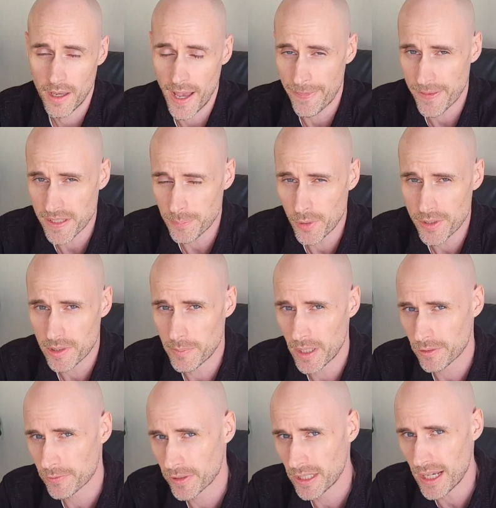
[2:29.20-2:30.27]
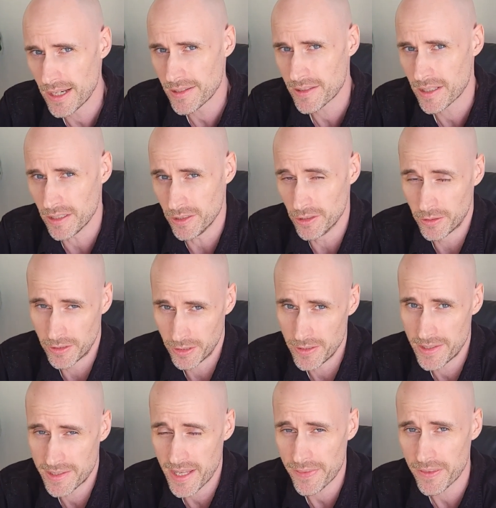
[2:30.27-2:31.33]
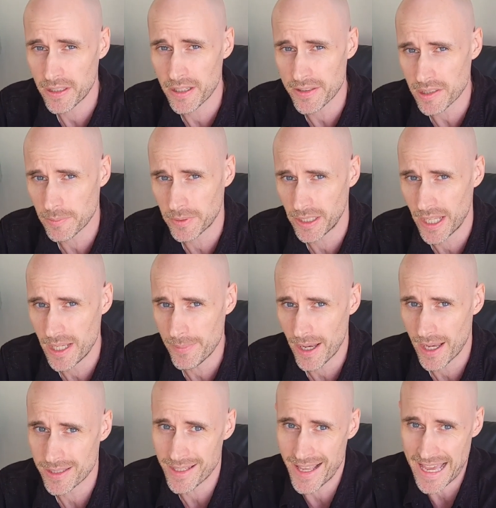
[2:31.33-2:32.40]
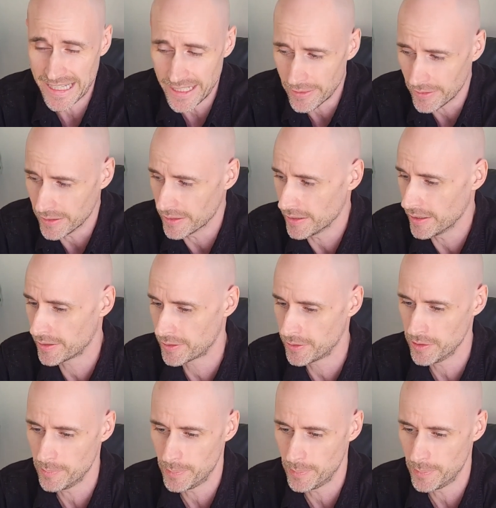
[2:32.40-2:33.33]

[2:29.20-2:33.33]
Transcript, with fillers: At this point, you might realize that you could set the custom claim as anything. It could